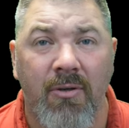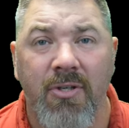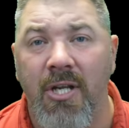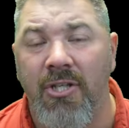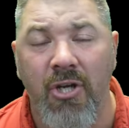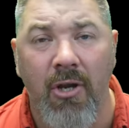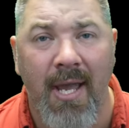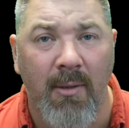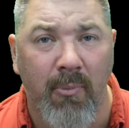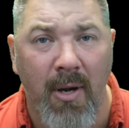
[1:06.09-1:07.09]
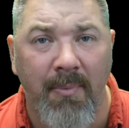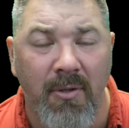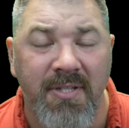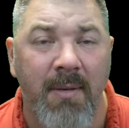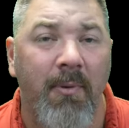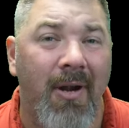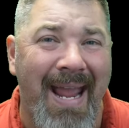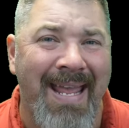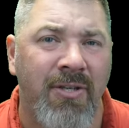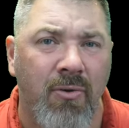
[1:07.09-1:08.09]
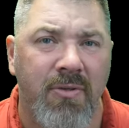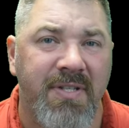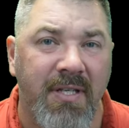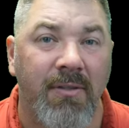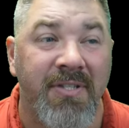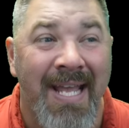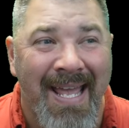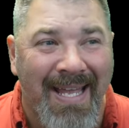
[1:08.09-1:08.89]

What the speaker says: is going to show you how to prep your zipper and your seals